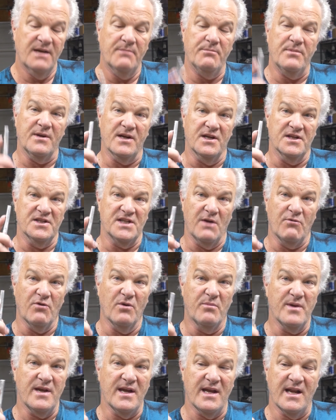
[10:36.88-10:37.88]
because they
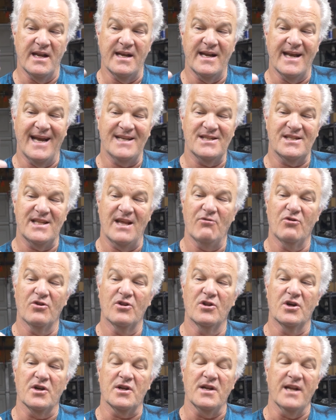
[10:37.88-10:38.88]
will be in a nice, they
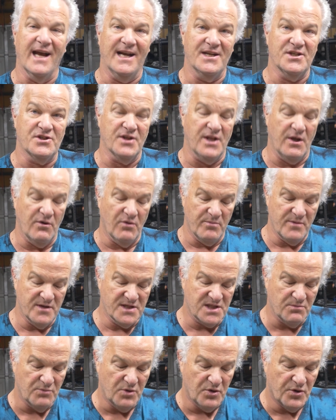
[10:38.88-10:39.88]
will look nicer, they will be
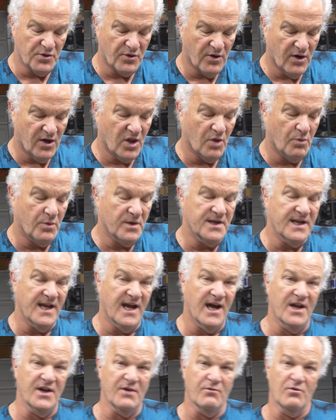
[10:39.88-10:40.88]
smoother all the way
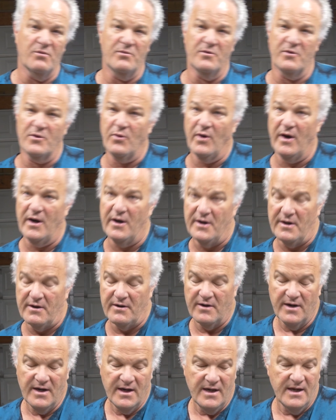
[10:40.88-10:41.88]
down and won't require
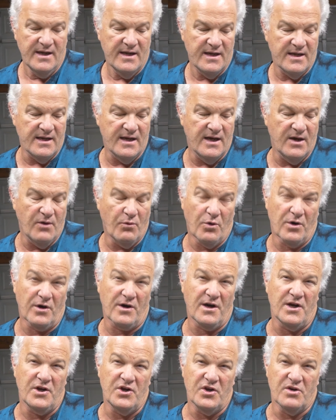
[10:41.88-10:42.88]
uh,
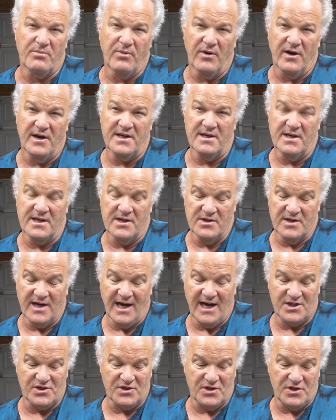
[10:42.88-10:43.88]
work on your part to
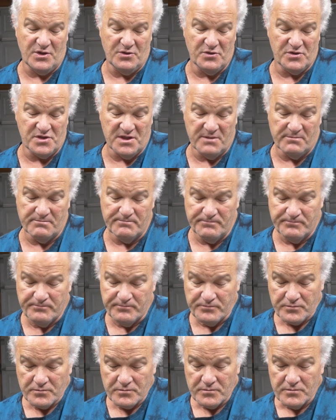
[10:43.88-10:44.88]
actually use them.
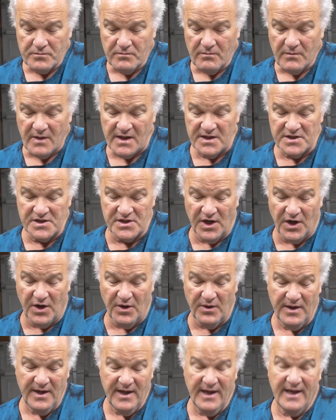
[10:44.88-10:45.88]

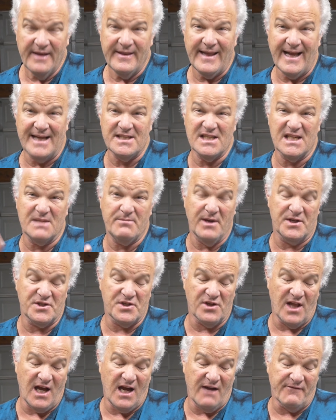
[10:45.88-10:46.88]
So that's the
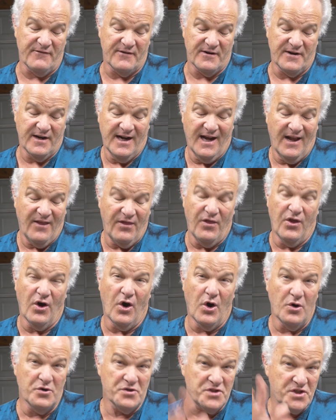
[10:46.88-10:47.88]
special offer.
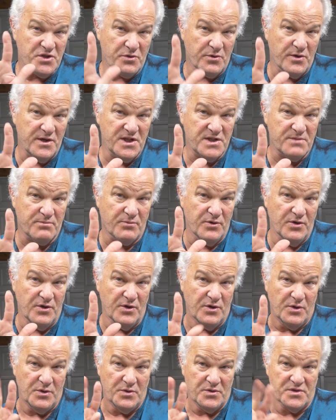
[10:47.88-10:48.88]
Those three
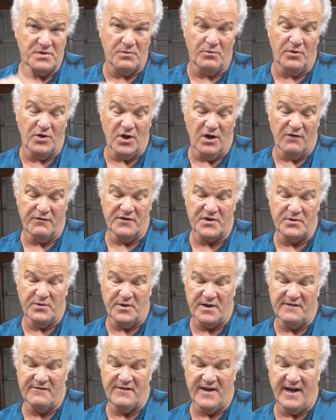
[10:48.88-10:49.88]
sprues will go for
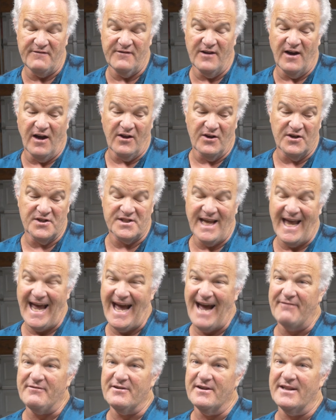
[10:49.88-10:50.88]
$25.
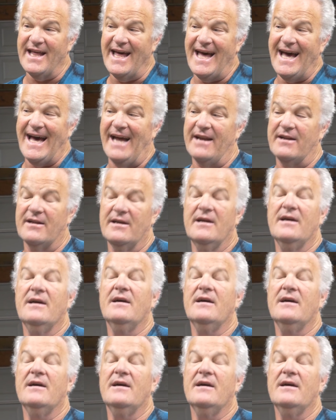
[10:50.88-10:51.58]
After that,